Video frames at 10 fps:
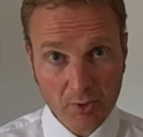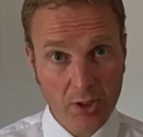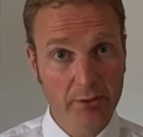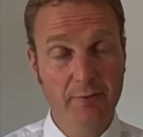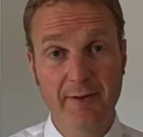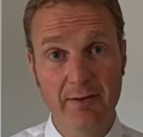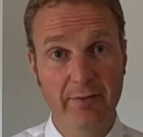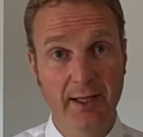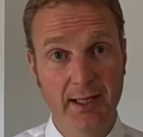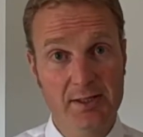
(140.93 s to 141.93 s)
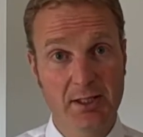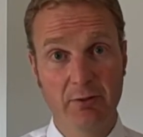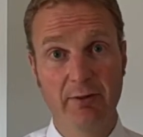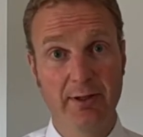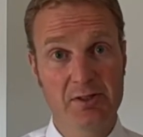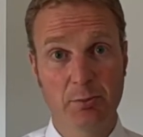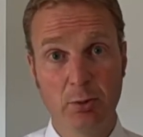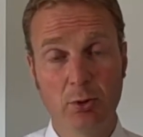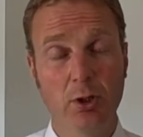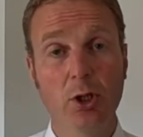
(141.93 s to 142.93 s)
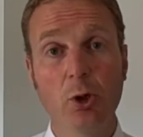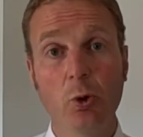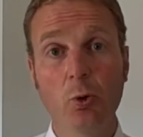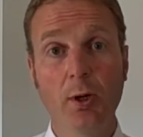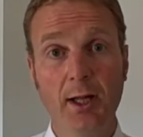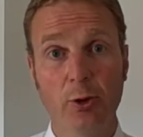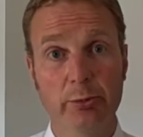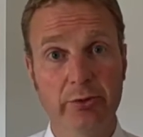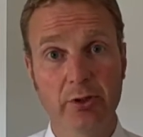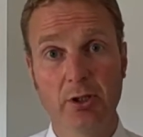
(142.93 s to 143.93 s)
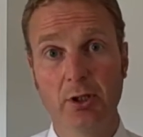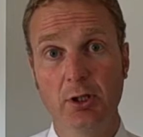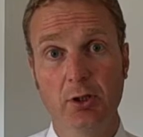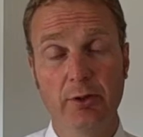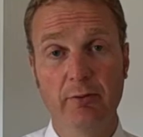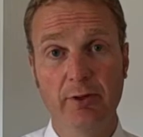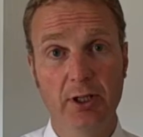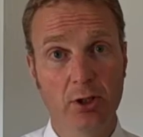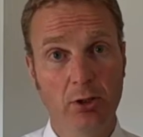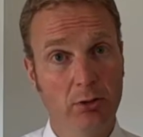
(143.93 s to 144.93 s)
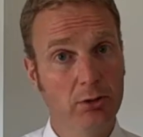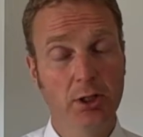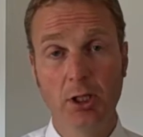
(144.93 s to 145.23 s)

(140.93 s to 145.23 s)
the fact they had South Vietnam support all helped the Vietcong,